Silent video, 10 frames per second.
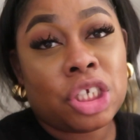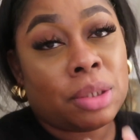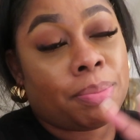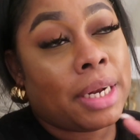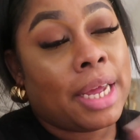
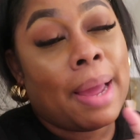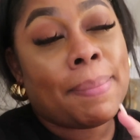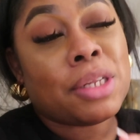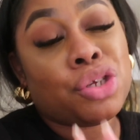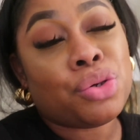just pray that it
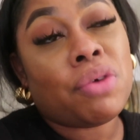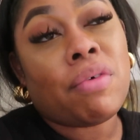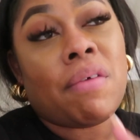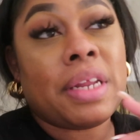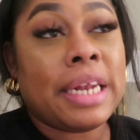happens sooner
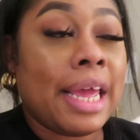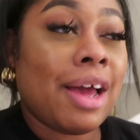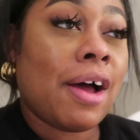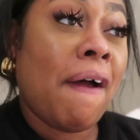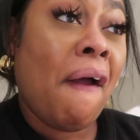rather than
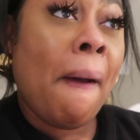later,